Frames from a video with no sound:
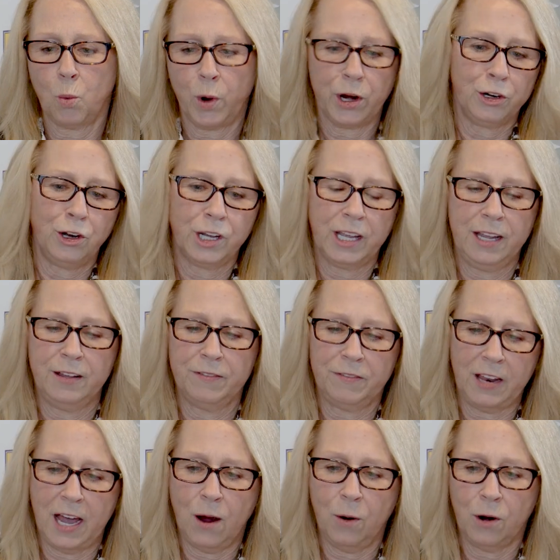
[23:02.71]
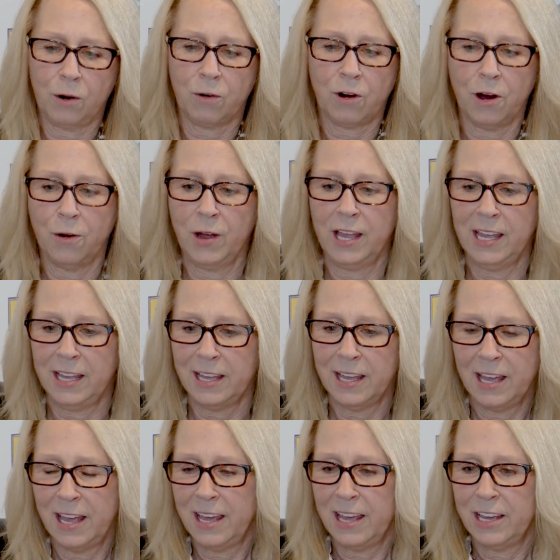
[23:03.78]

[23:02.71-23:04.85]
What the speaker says: weird looking flower growing,